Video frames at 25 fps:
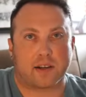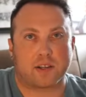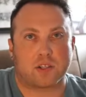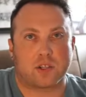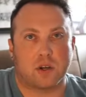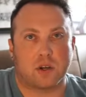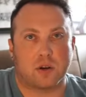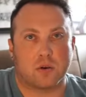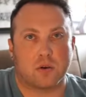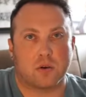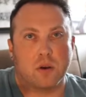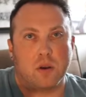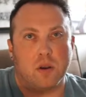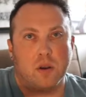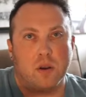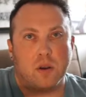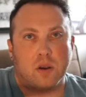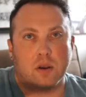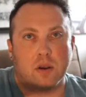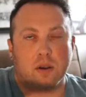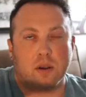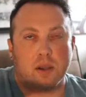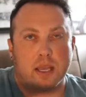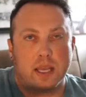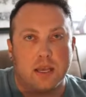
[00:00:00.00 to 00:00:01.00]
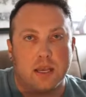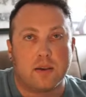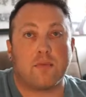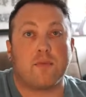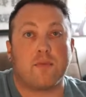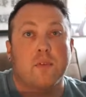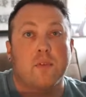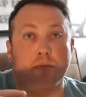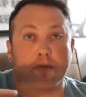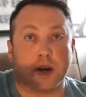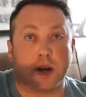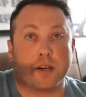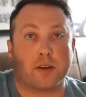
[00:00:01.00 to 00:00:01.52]
So if
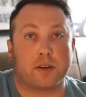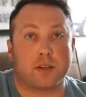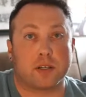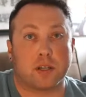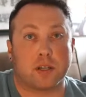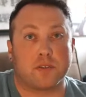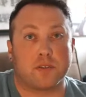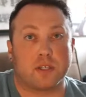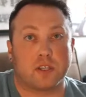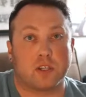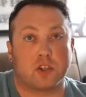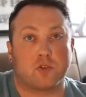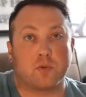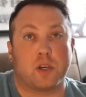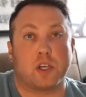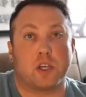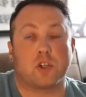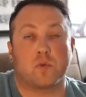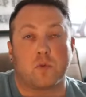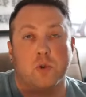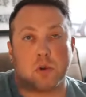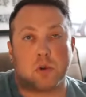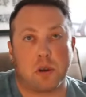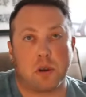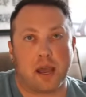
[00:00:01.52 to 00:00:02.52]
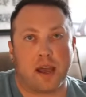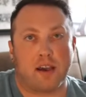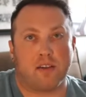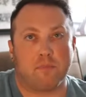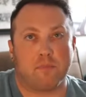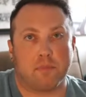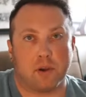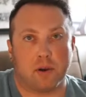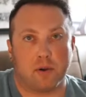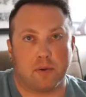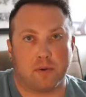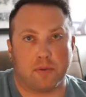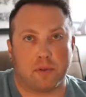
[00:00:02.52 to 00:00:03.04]
you find yourself in a situation where you have
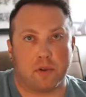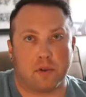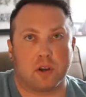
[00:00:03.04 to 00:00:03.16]
both,